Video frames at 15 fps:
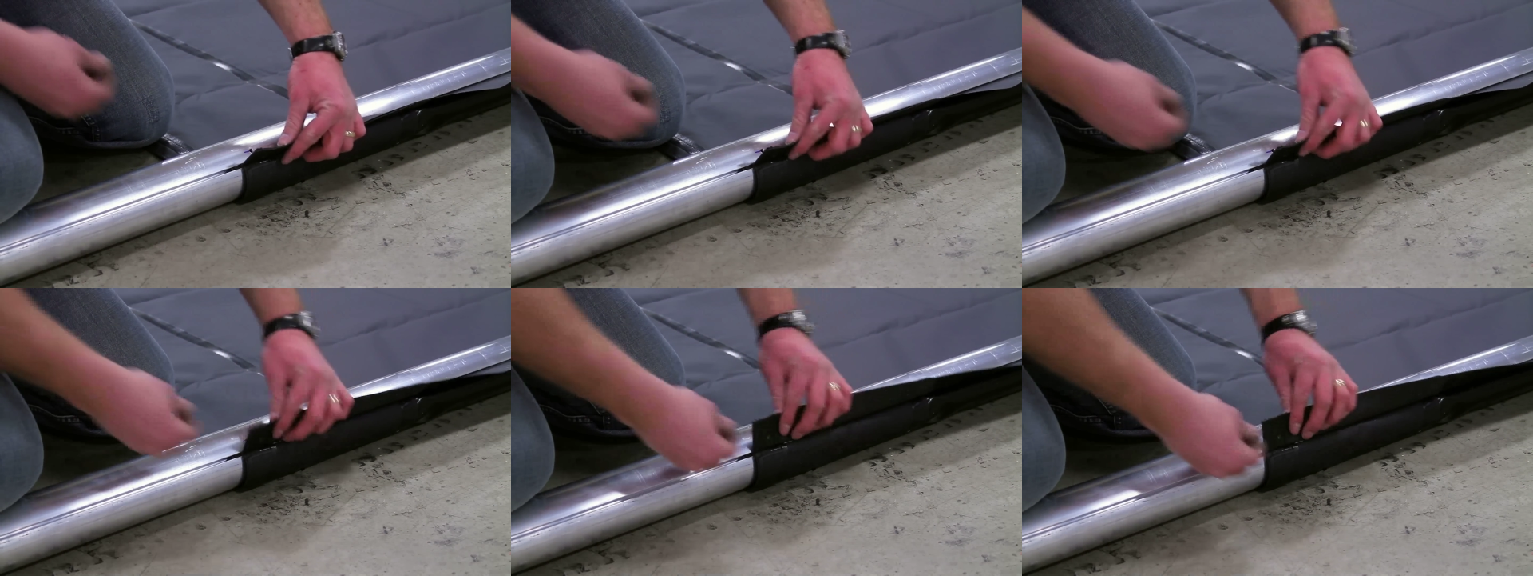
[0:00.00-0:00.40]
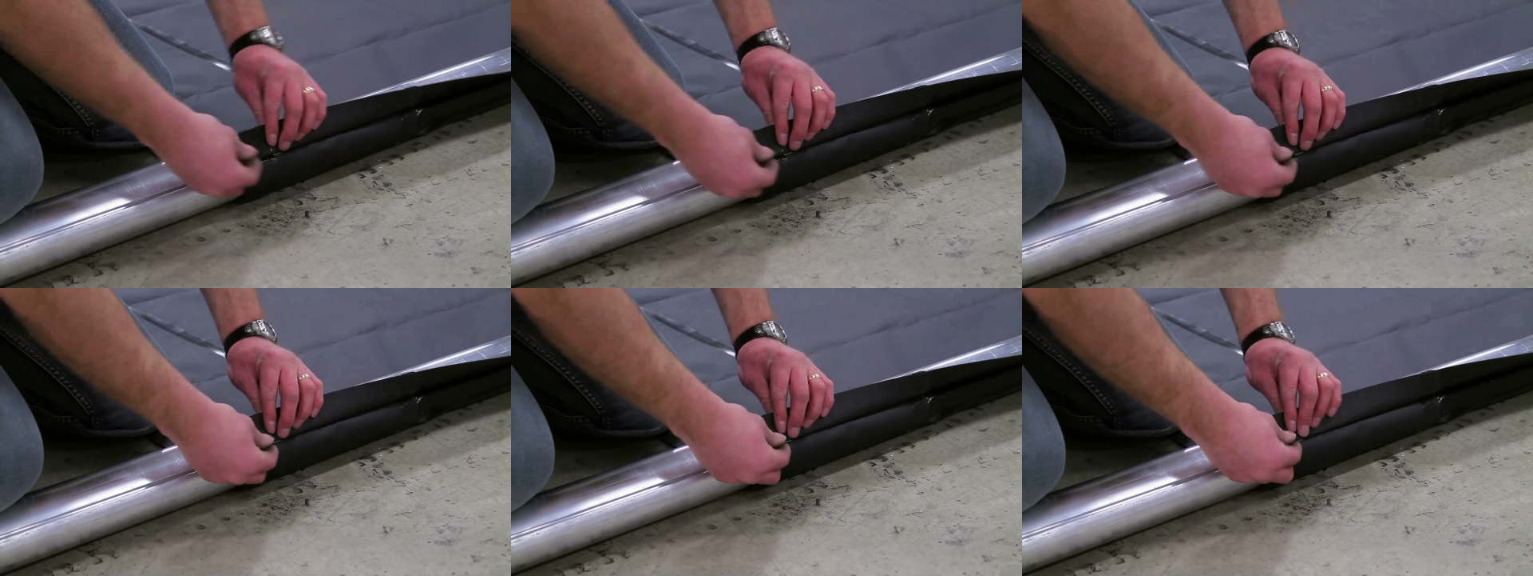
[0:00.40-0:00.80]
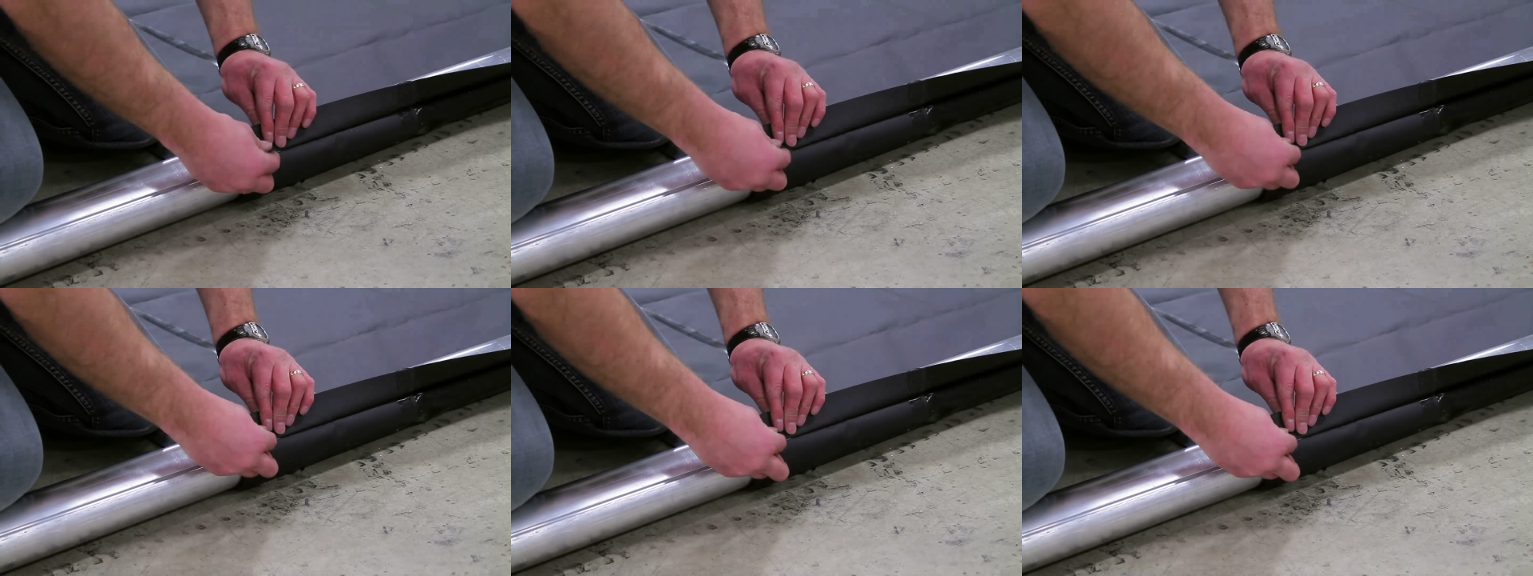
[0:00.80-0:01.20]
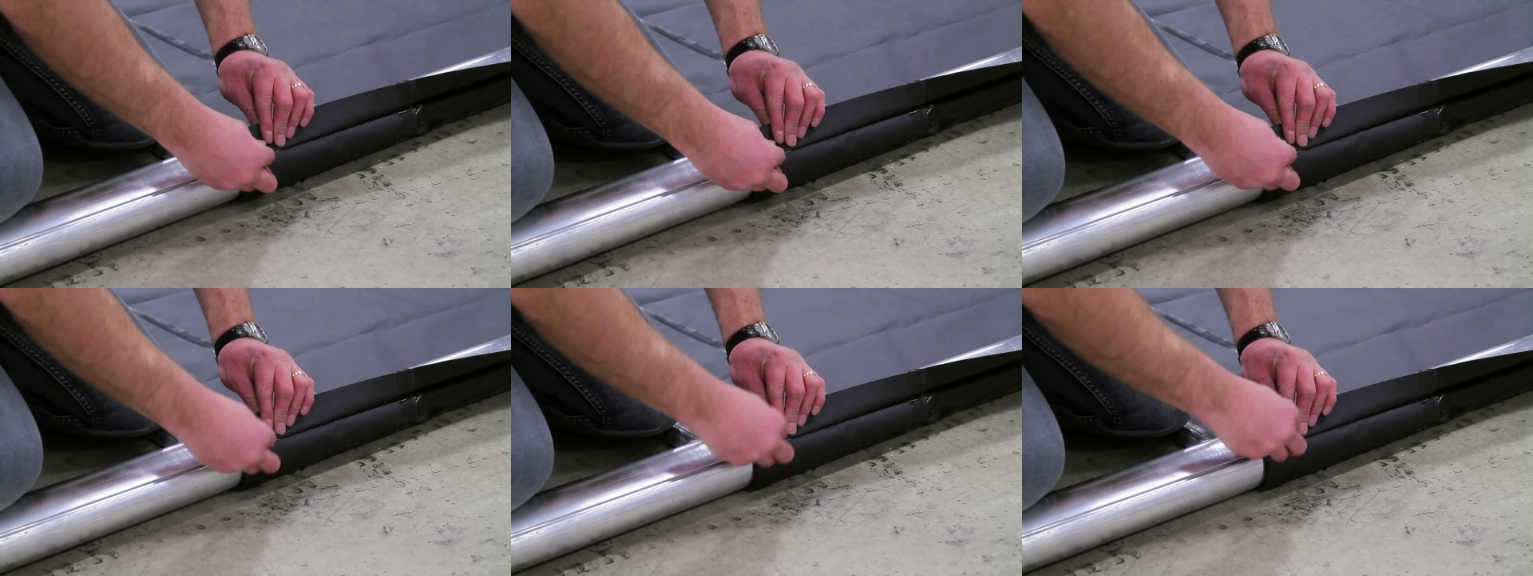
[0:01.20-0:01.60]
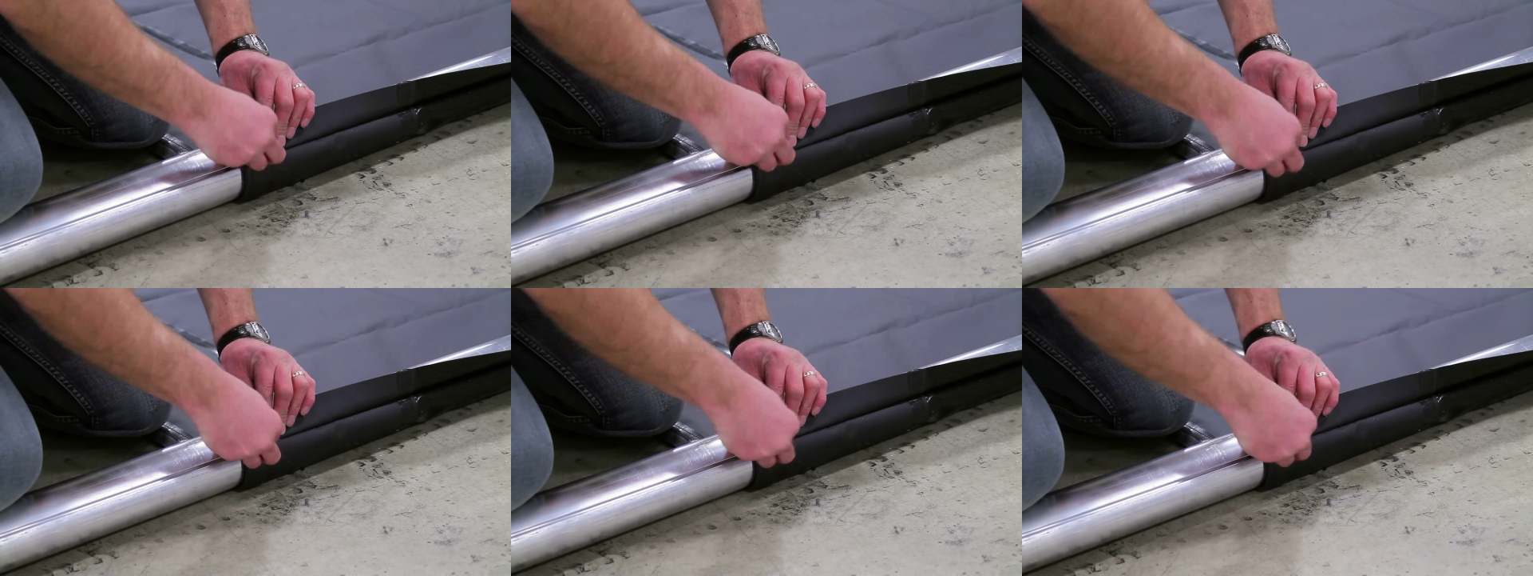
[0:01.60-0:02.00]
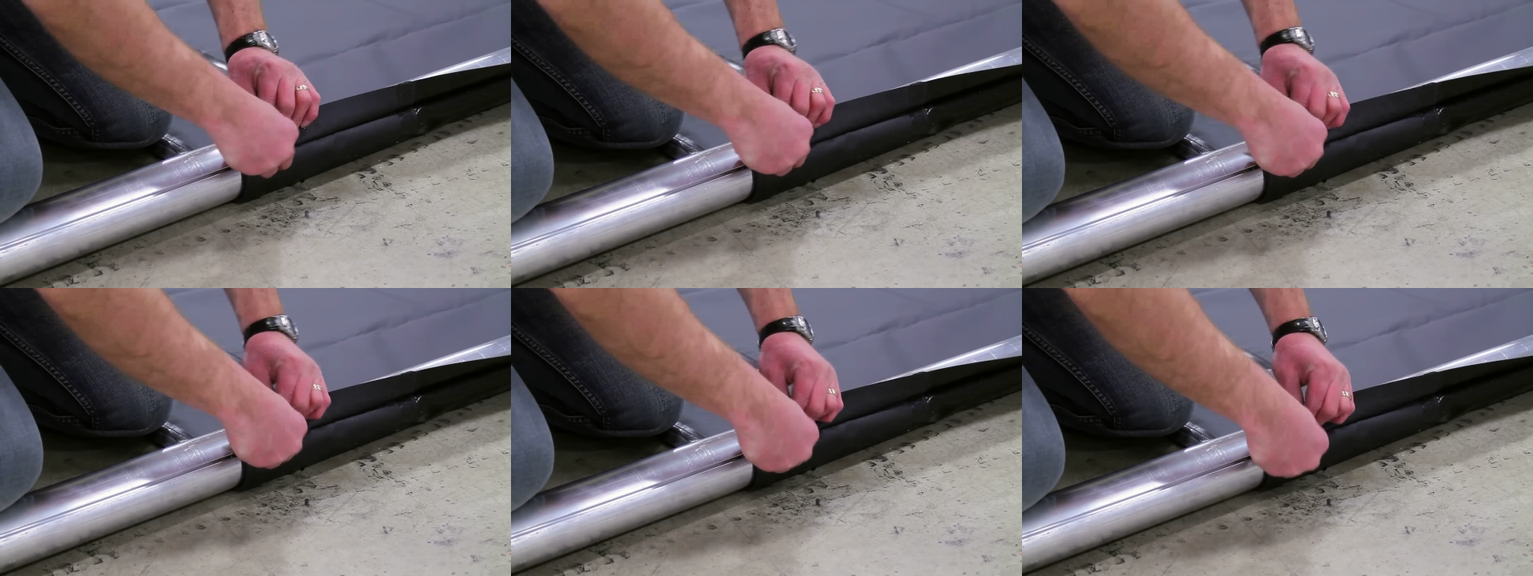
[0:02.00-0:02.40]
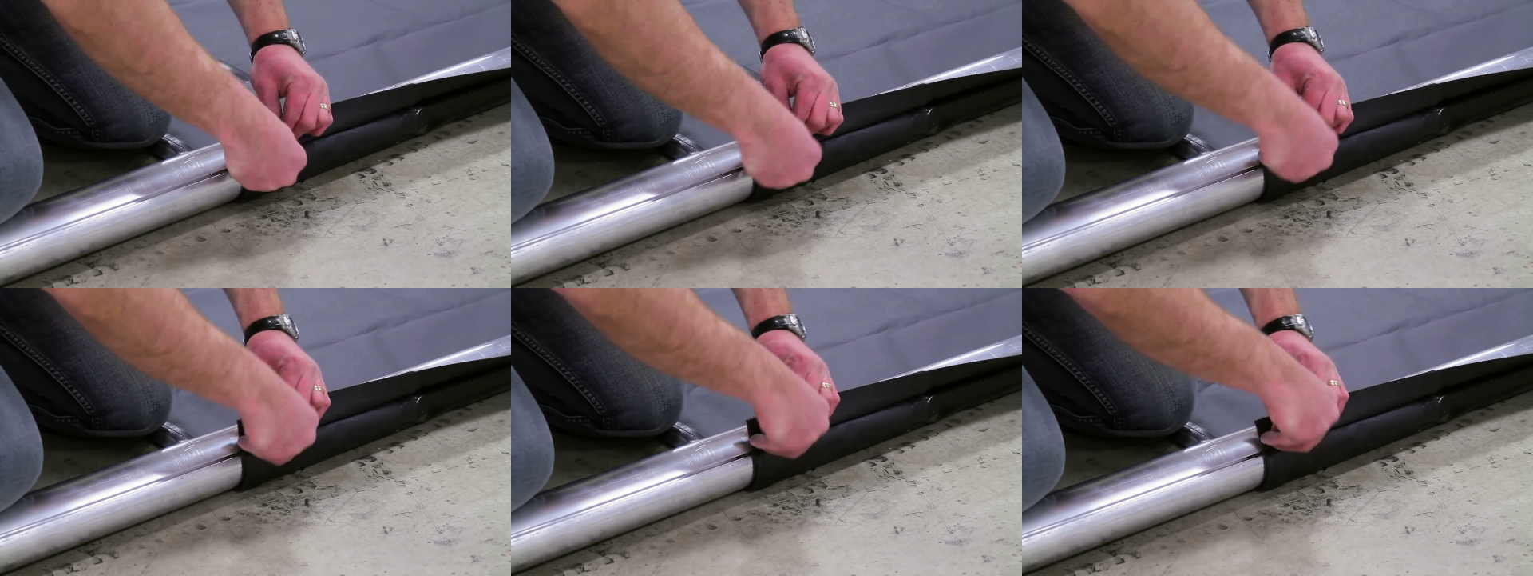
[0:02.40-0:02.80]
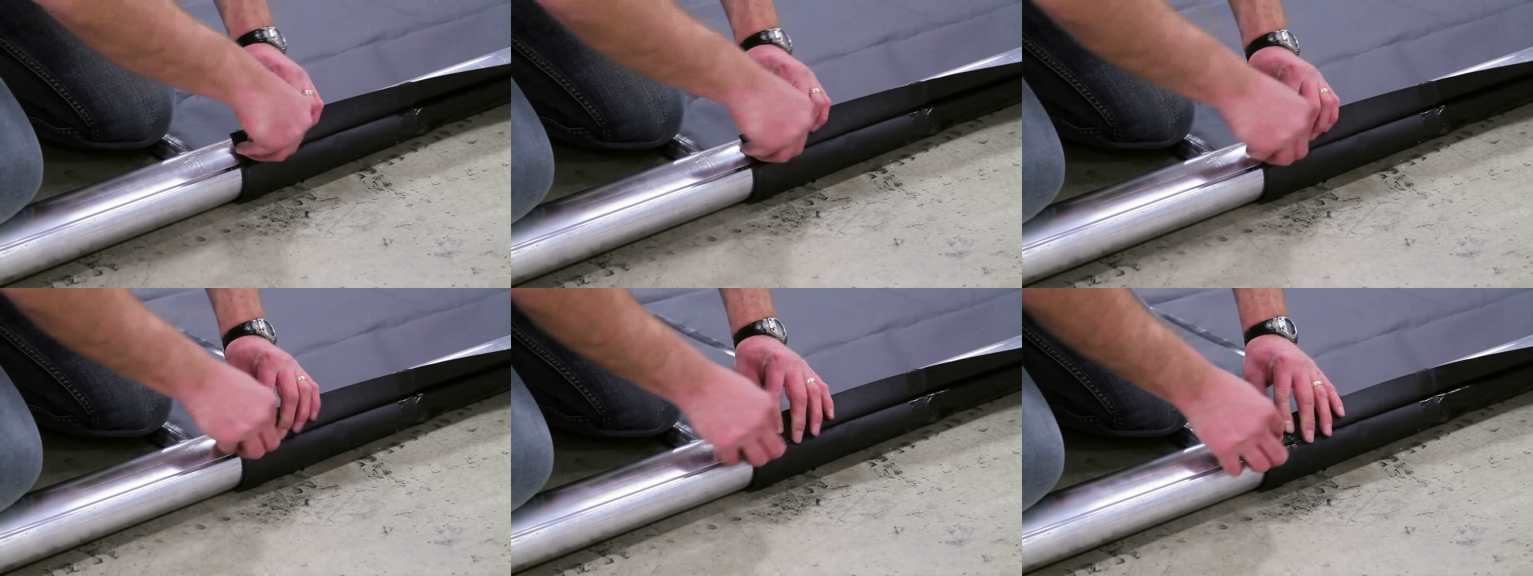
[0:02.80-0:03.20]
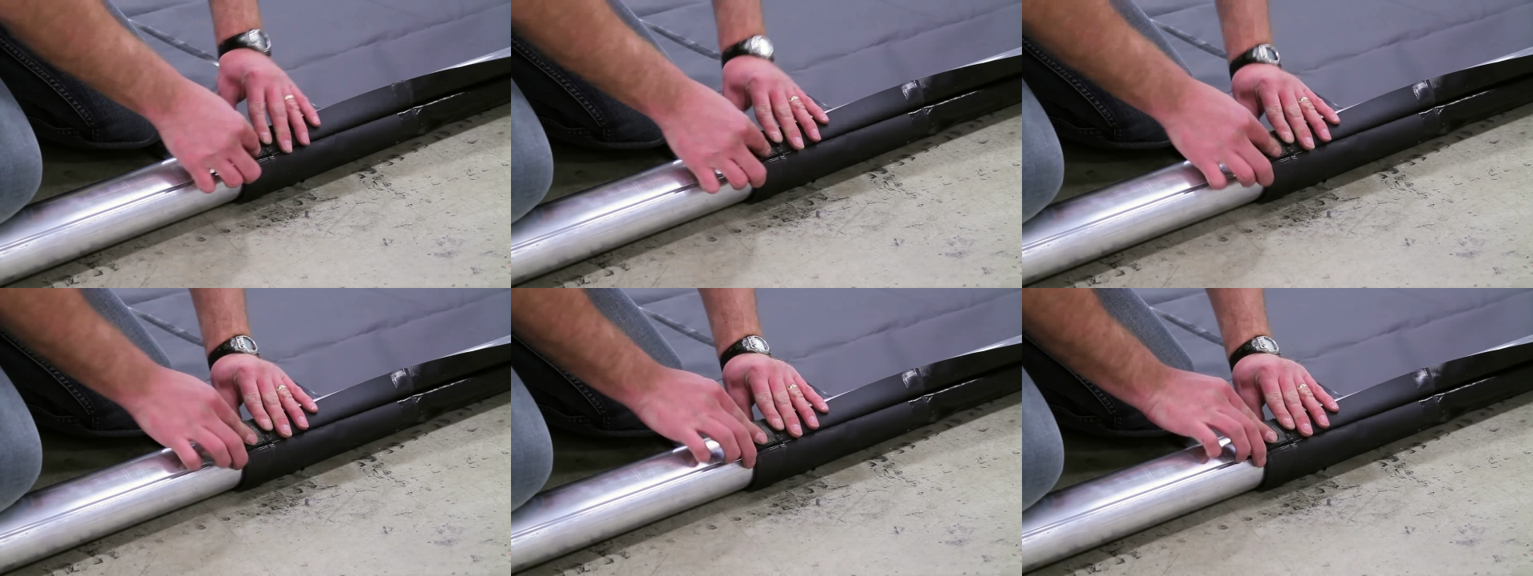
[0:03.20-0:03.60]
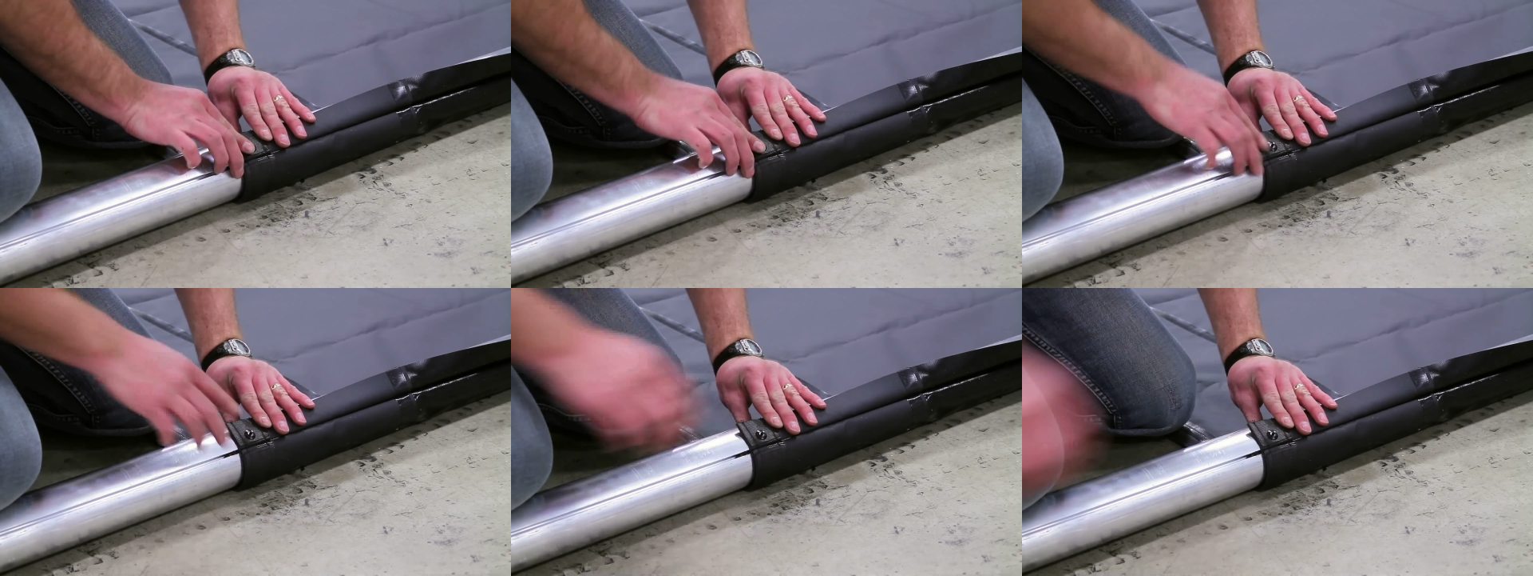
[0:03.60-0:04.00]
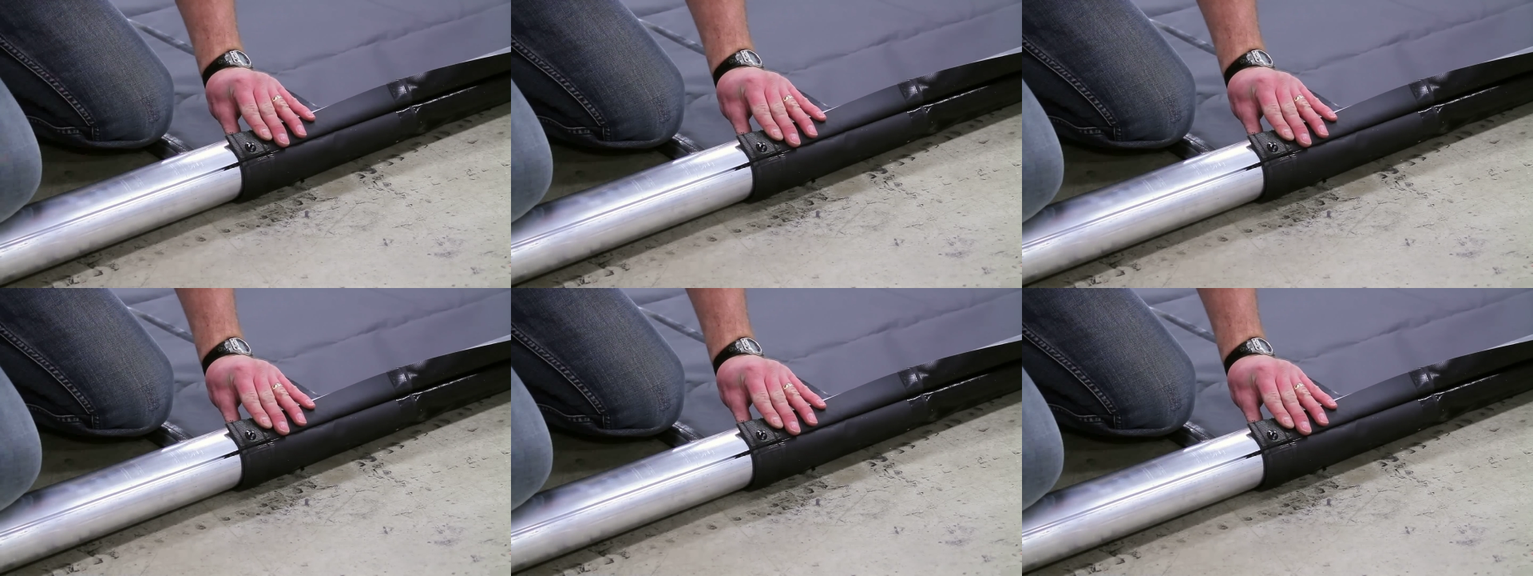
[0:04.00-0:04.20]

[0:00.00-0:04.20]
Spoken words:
No face is visible, so there are no lips to read.